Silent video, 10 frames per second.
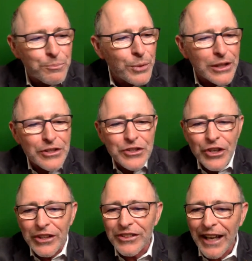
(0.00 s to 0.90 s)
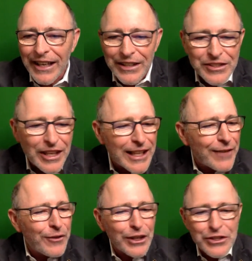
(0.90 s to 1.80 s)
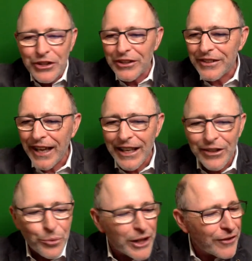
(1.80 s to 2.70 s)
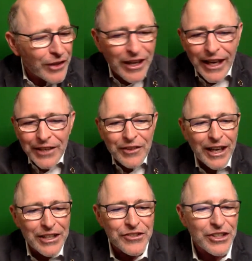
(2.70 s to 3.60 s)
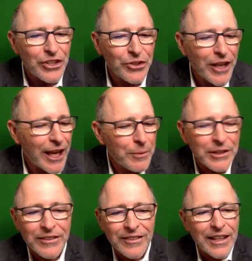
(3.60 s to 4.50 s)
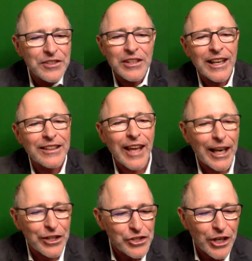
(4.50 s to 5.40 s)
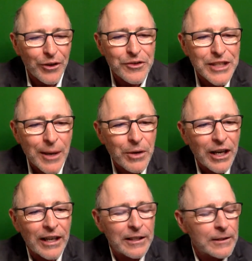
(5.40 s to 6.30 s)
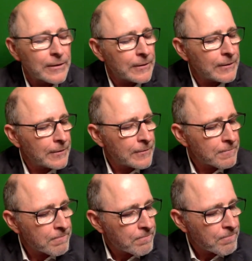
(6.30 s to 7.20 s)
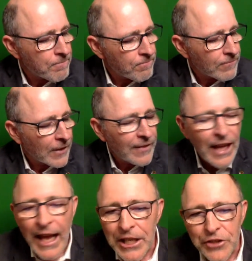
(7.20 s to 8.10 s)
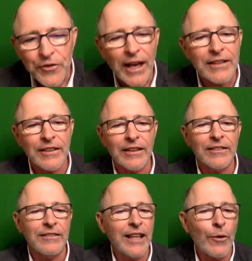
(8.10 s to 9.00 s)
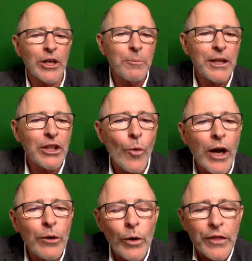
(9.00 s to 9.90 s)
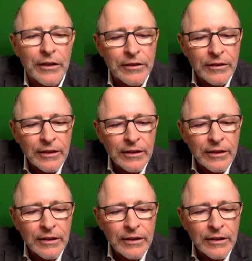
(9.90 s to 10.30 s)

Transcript: Britain's Got Talent, South Africa's Got Talent, whatever kind of country you name it, there's a talent show of some kind. The X Factor. They want to be the one with it.